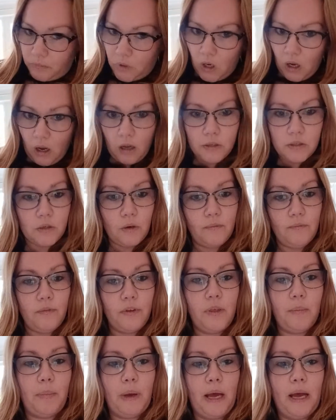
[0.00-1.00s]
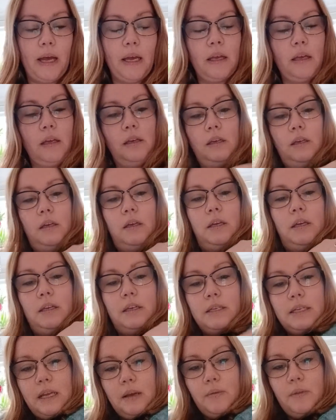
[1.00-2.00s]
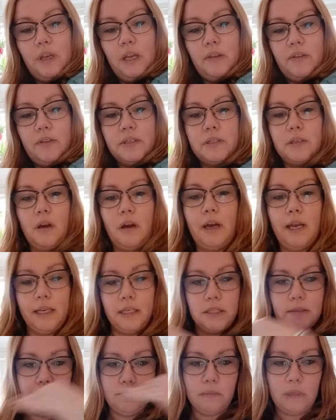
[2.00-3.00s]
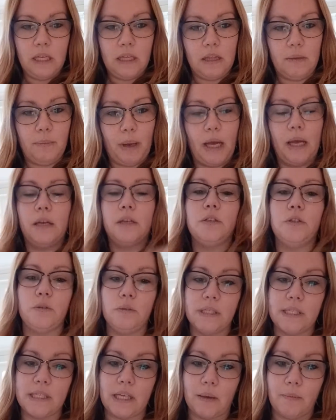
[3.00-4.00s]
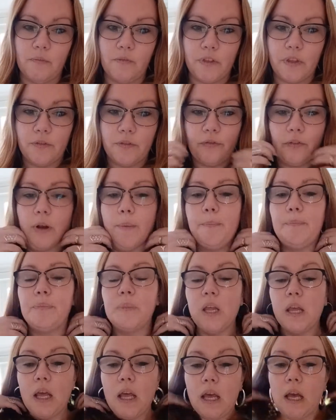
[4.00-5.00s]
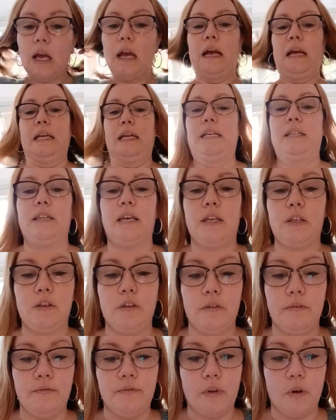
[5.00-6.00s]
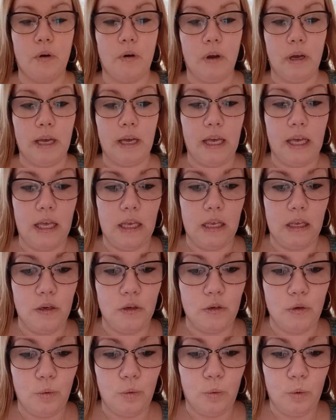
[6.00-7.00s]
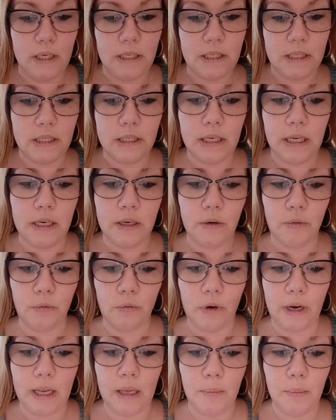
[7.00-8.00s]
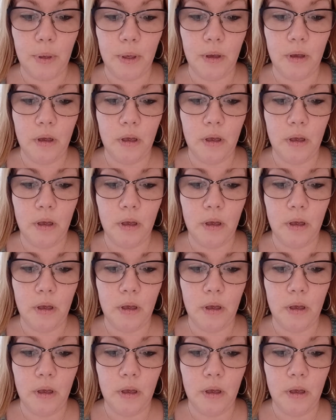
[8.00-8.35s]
cast on for the back, down the other side, knit the back, do the same for the front, and then you've got a twisted rib,